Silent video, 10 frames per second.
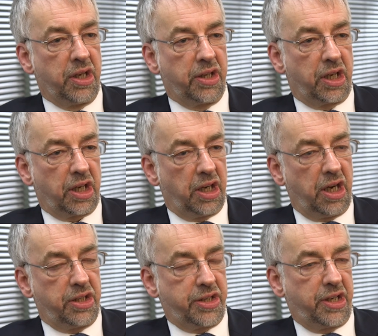the
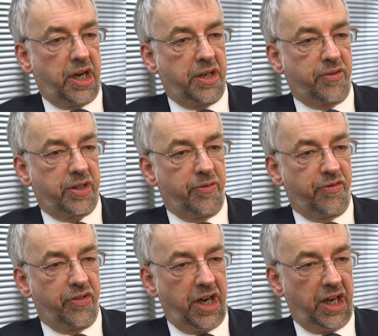client side of some
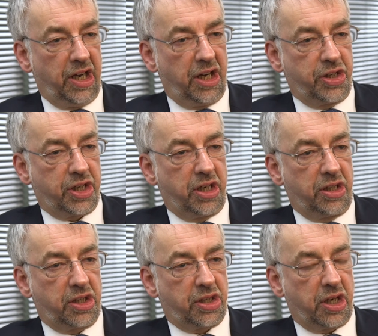very large
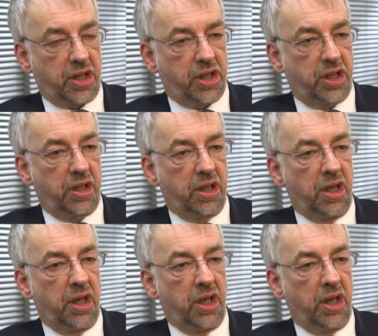construction.